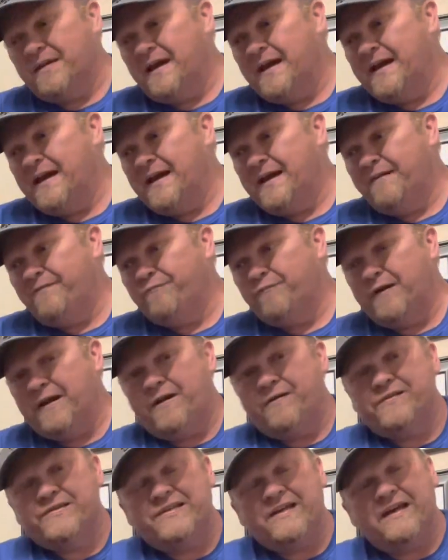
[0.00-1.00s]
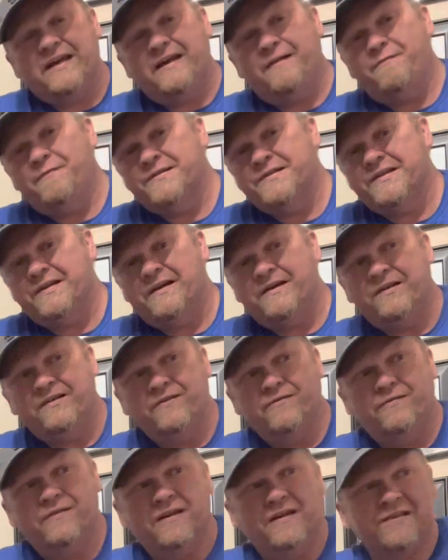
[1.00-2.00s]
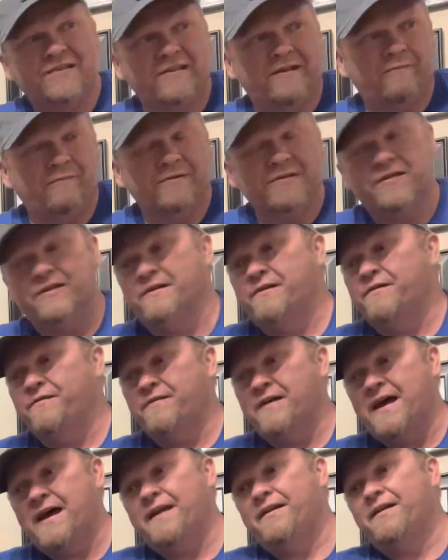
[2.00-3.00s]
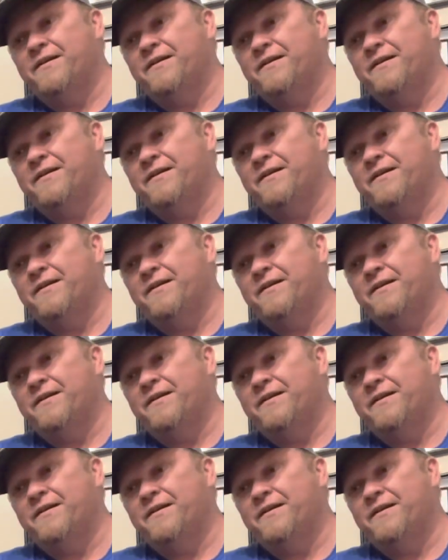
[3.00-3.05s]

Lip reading: and Ringo saying he wasn't going to do this and he wasn't going to do that,